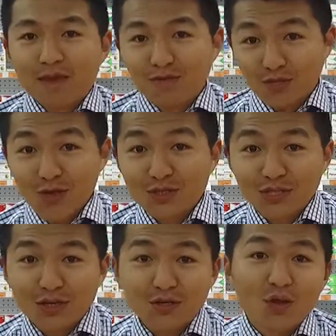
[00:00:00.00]
Now, for those that
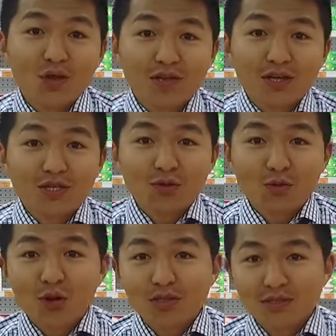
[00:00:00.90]
don't know, I've actually
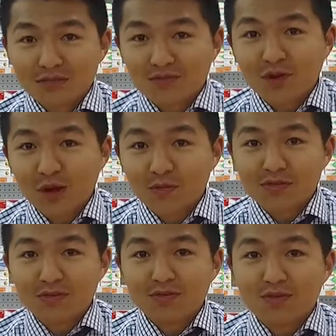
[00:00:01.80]
worked in this
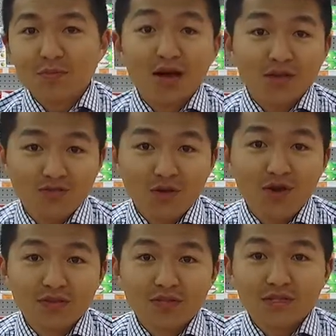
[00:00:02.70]
pharmacy for the past
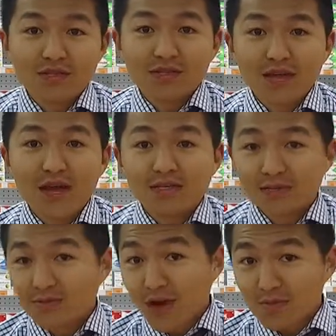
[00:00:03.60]
5 years as
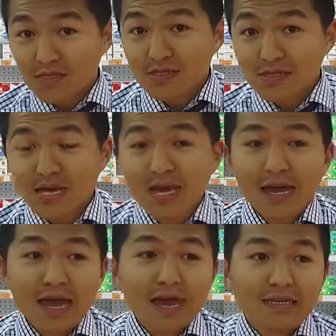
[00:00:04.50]
a pharmacist,
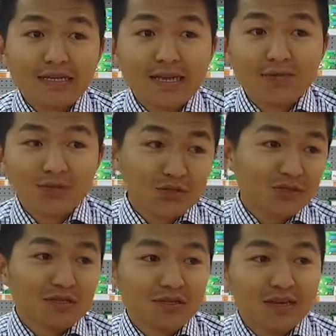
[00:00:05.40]
and
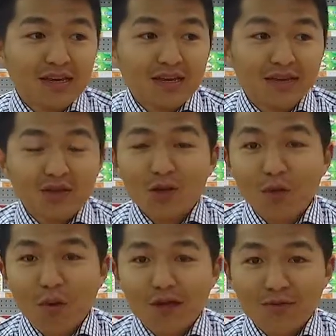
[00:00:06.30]
certainly know
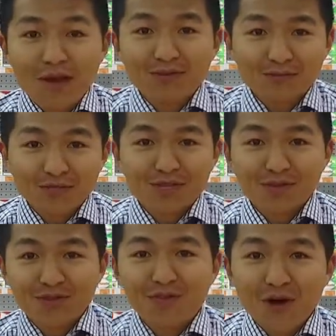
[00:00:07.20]
my way around with some
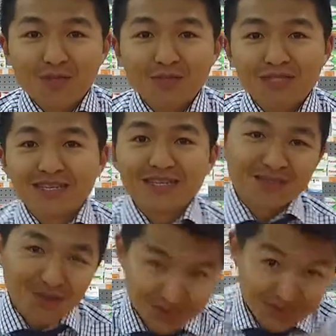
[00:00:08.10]
of the vitamins here. So